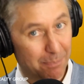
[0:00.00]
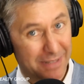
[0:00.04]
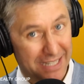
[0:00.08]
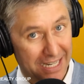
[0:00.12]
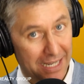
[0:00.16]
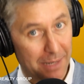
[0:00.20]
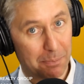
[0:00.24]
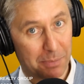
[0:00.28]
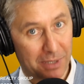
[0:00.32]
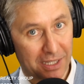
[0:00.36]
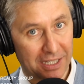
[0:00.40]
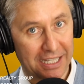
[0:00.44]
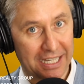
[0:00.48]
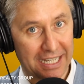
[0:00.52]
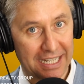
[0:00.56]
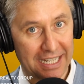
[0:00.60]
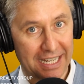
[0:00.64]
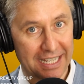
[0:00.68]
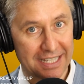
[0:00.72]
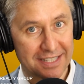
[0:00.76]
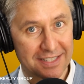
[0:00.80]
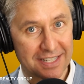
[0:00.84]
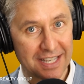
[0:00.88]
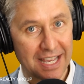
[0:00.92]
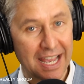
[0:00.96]
deep clean
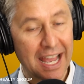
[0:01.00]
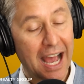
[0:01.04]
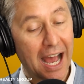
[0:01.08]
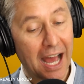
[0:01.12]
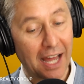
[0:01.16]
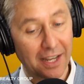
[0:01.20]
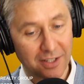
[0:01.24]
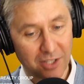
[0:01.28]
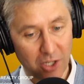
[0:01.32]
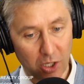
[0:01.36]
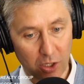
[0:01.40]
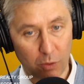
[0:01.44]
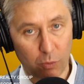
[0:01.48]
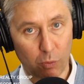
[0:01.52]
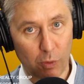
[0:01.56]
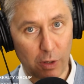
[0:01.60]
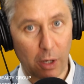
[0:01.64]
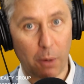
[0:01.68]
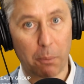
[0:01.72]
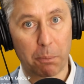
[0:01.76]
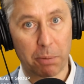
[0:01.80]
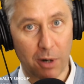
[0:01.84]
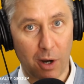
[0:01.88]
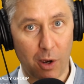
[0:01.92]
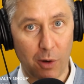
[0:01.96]
is until a
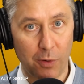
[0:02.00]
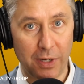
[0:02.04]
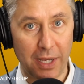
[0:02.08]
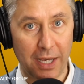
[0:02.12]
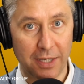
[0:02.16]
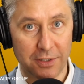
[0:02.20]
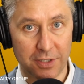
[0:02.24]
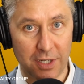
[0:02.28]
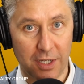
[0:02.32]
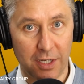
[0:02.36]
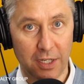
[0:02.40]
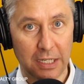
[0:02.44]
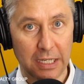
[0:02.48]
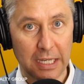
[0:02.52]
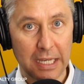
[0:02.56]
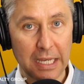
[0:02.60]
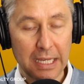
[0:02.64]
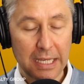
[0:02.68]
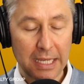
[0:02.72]
real pro does it.